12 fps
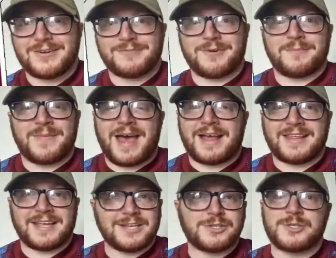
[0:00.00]
from there,
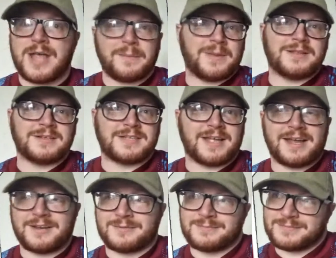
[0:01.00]
thinking, just get me in the
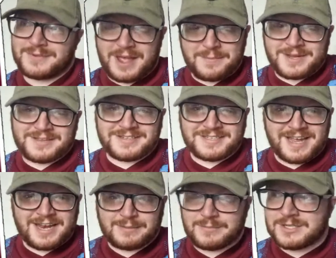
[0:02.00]
stadium,
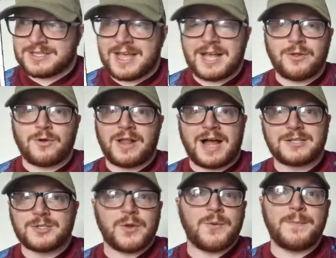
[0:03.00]
because they look like
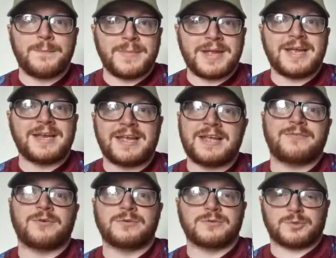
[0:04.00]
two mean,
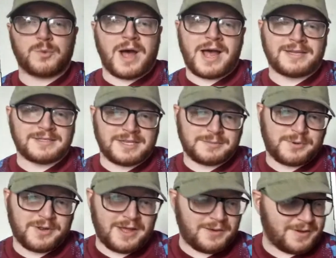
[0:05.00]
evil swines. Let's
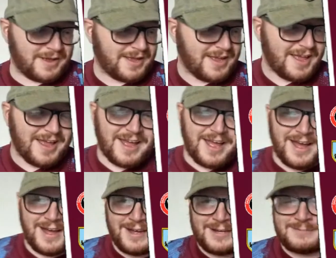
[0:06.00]
put it that way.
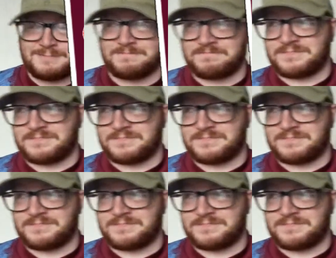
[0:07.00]
I